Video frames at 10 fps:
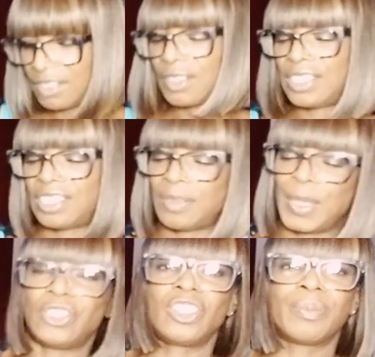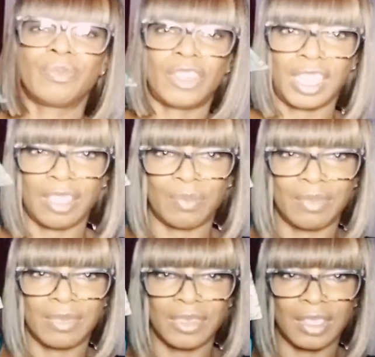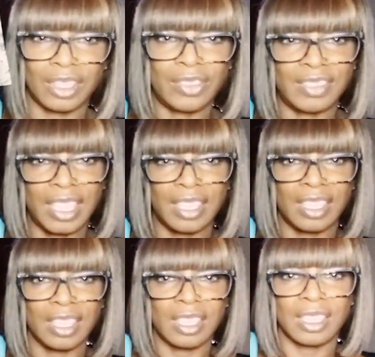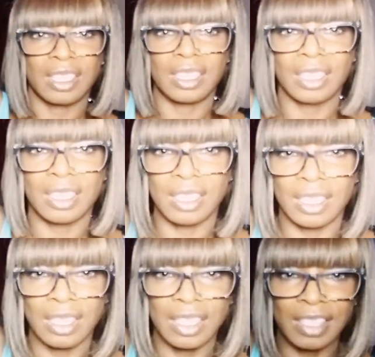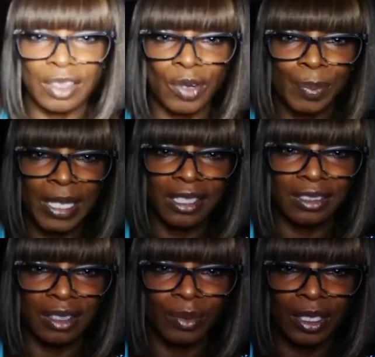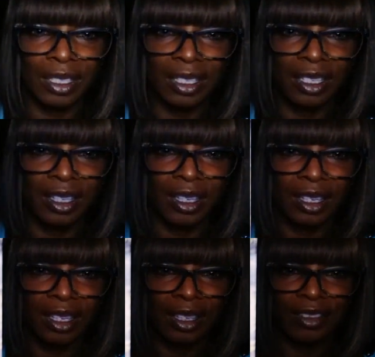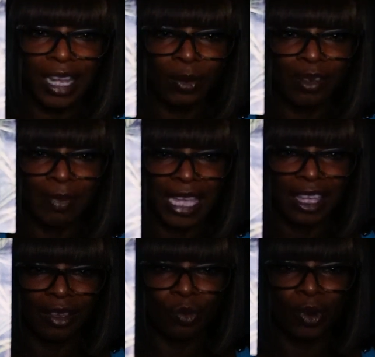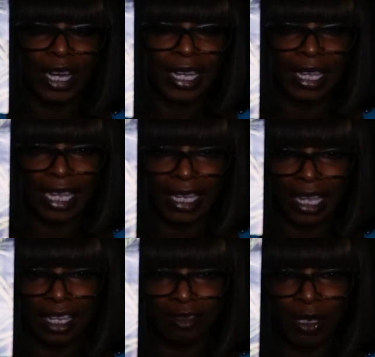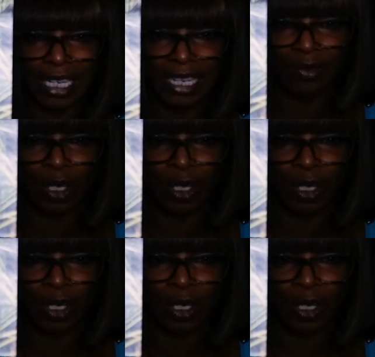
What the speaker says: So this is a picture right here. Who's it? Is that the right place? So that was me where he asked me to leave